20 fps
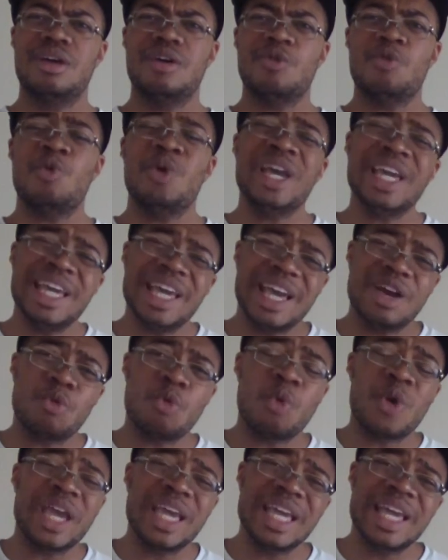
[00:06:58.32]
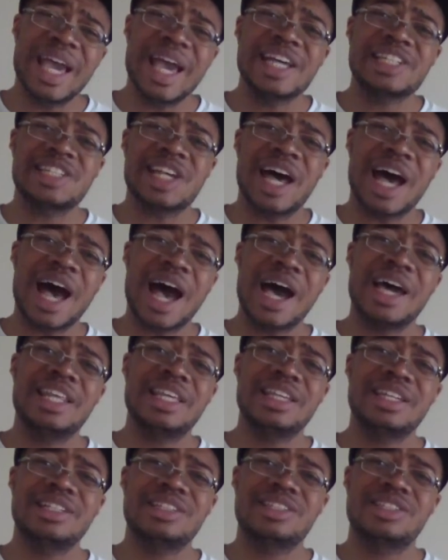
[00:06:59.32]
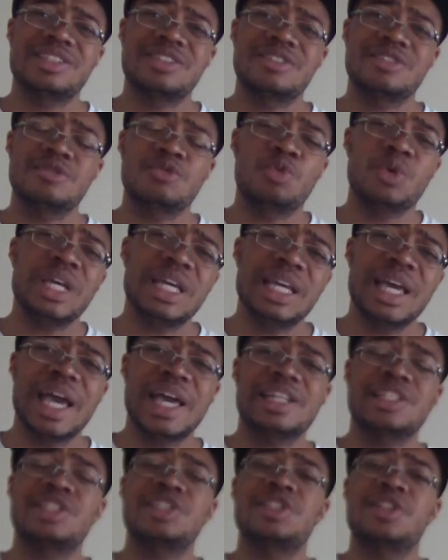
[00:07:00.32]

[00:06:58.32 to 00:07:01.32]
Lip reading: We as an audience, we as